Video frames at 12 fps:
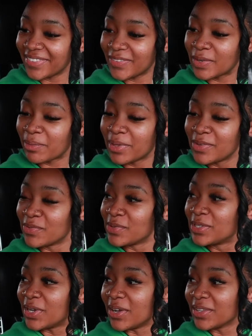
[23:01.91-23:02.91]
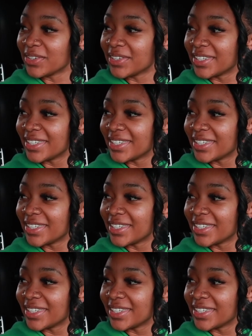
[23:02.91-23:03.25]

Do they make you feel taller?